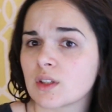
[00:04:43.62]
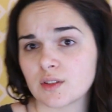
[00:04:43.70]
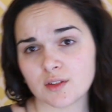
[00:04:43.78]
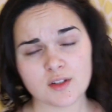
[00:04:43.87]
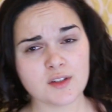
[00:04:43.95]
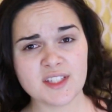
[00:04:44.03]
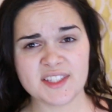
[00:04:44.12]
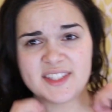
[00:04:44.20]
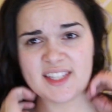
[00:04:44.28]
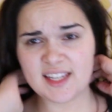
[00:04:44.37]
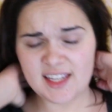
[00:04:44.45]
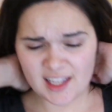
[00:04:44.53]
So you can
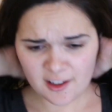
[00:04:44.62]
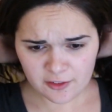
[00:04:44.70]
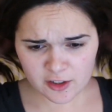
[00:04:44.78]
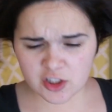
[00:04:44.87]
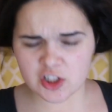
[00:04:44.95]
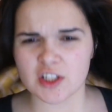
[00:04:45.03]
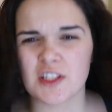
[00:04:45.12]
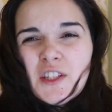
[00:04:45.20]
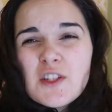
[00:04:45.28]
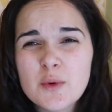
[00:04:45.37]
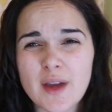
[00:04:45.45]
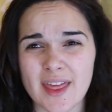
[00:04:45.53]
see, even
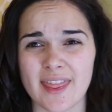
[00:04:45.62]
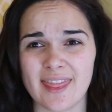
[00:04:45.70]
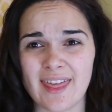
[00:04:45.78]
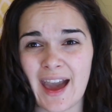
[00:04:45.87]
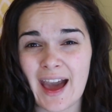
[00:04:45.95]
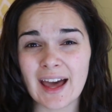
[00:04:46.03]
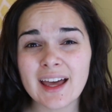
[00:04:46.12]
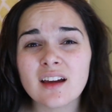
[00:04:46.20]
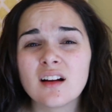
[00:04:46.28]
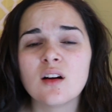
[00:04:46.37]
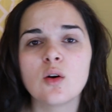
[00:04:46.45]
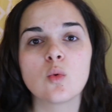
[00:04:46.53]
just doing
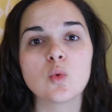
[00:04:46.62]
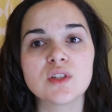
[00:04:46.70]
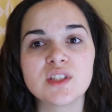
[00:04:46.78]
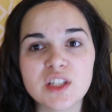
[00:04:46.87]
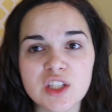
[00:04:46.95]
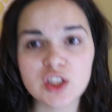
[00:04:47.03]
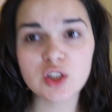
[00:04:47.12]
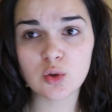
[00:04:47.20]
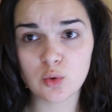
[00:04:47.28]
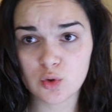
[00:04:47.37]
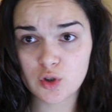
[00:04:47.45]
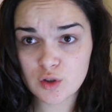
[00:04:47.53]
that was
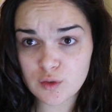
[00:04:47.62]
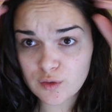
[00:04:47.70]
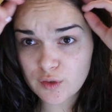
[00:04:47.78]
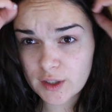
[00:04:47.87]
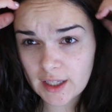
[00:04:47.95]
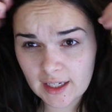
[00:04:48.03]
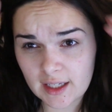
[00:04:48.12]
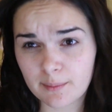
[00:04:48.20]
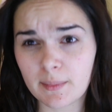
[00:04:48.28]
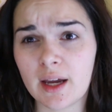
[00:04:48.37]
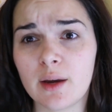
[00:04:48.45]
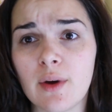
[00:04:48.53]
huge for
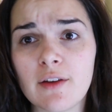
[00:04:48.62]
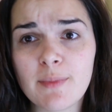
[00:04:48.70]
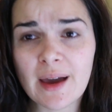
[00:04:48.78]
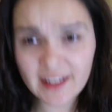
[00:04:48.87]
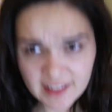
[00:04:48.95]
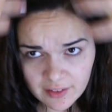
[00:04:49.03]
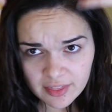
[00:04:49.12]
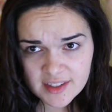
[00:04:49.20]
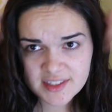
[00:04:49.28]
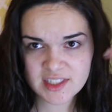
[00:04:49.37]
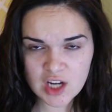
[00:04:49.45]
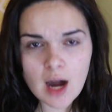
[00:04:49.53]
getting my wave back. Now
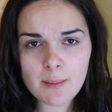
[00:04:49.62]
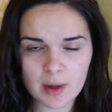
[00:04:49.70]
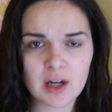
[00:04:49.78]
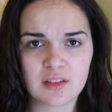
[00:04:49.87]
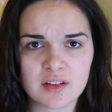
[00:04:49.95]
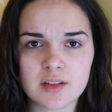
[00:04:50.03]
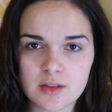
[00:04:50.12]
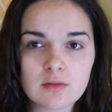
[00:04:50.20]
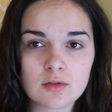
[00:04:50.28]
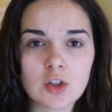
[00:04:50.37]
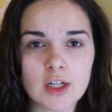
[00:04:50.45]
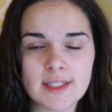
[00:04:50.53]
this top part looks
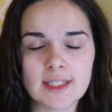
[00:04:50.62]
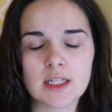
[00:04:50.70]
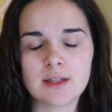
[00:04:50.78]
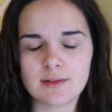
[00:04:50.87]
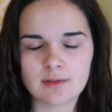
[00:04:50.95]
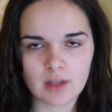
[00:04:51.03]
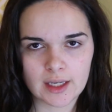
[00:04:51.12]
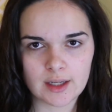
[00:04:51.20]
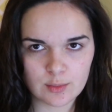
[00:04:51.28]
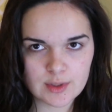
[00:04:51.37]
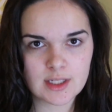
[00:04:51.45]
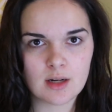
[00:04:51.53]
crazy and like
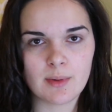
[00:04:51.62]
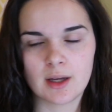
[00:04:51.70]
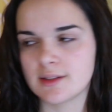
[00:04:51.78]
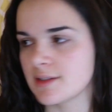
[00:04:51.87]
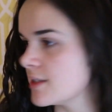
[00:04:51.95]
it was in a bun